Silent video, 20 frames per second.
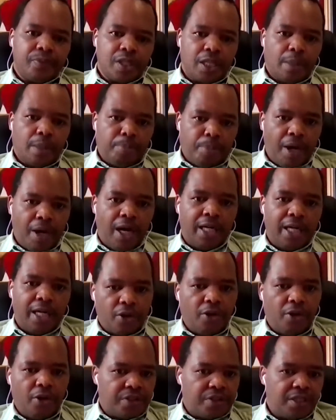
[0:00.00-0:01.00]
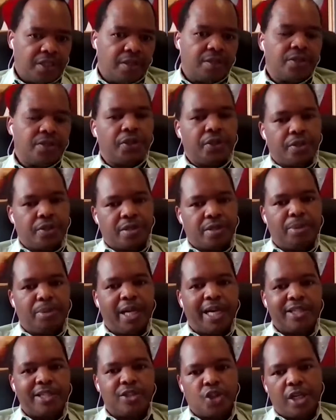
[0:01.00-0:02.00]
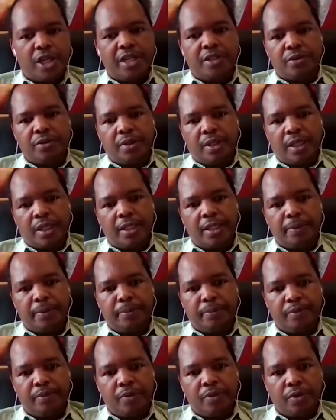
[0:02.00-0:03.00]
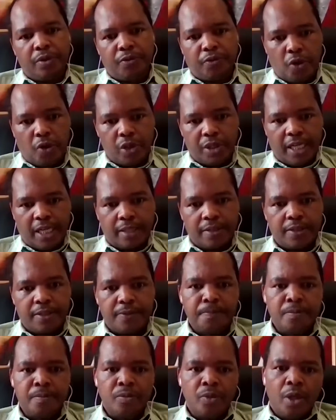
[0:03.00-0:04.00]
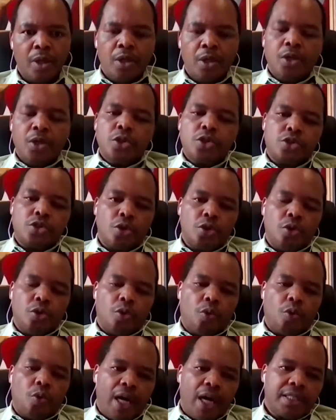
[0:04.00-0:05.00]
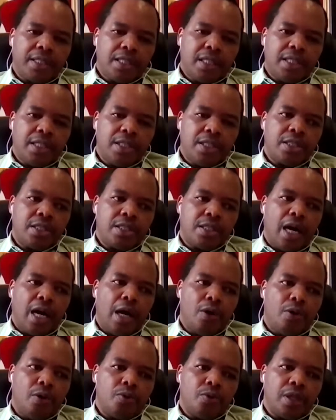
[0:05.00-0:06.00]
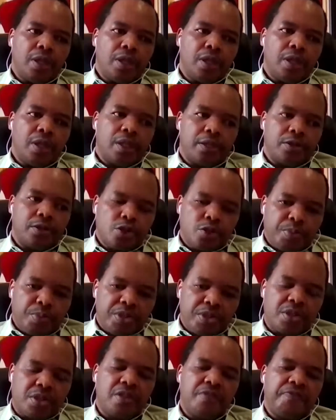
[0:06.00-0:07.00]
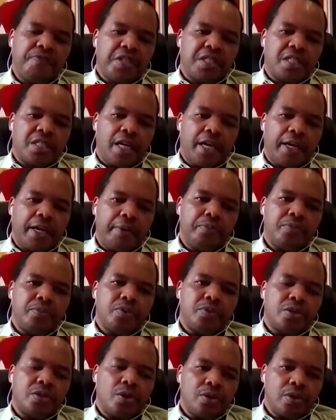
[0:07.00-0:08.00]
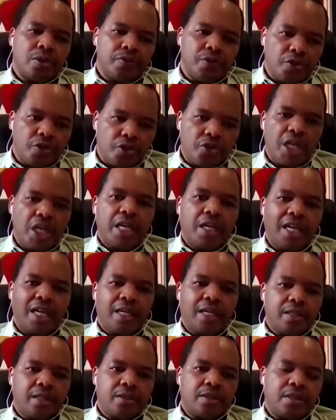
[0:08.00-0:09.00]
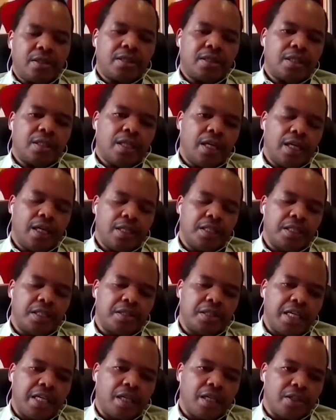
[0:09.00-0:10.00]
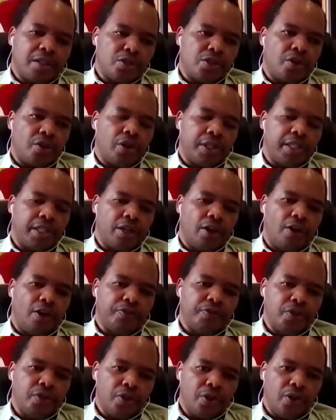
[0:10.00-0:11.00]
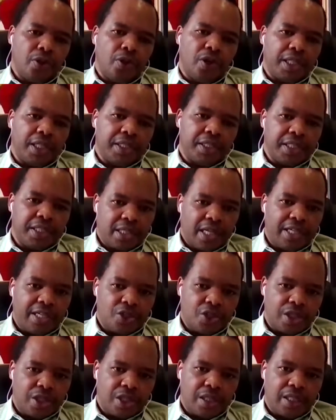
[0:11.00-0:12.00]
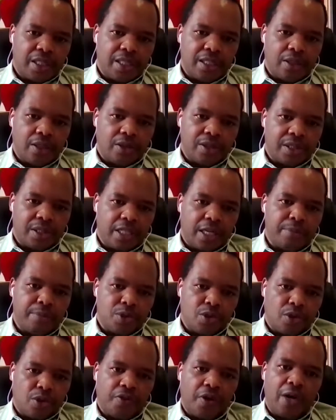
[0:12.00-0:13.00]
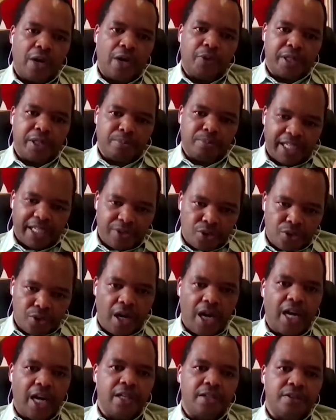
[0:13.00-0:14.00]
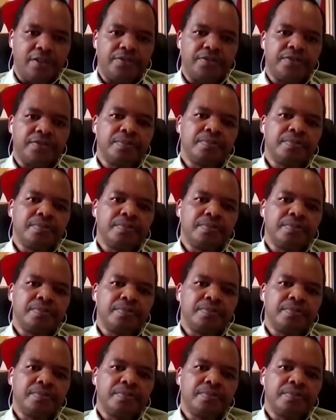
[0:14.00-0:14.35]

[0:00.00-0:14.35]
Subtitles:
They are part of the supply chain for that. So what is now, in specific terms, the thinking of your organization in terms of how it might drive